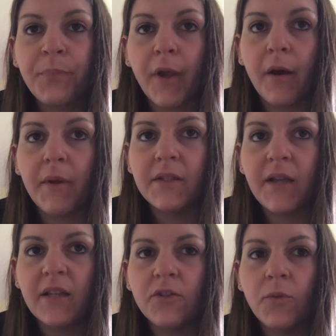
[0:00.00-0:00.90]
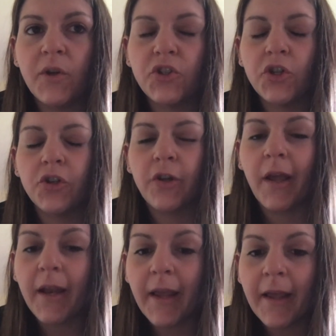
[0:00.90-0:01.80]
Um, it's not so much
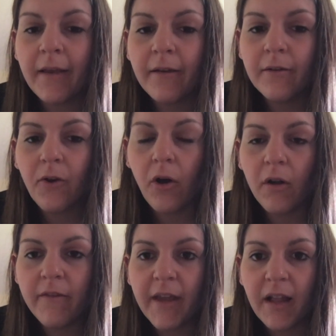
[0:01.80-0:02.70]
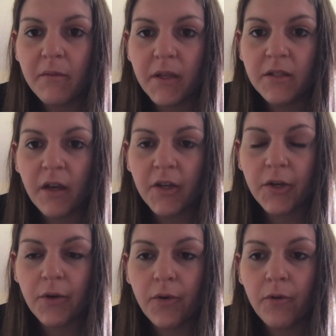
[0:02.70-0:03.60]
creating all the elements on
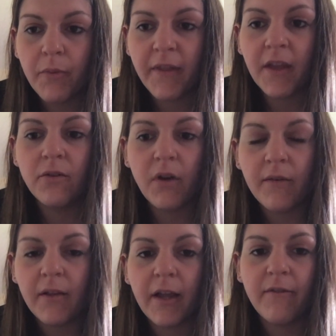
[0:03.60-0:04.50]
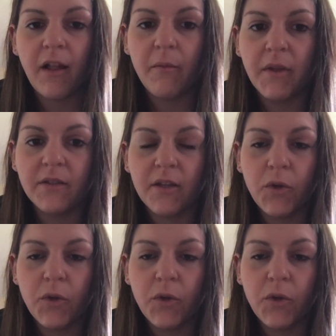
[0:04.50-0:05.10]
your own, but they do have a lot of elements that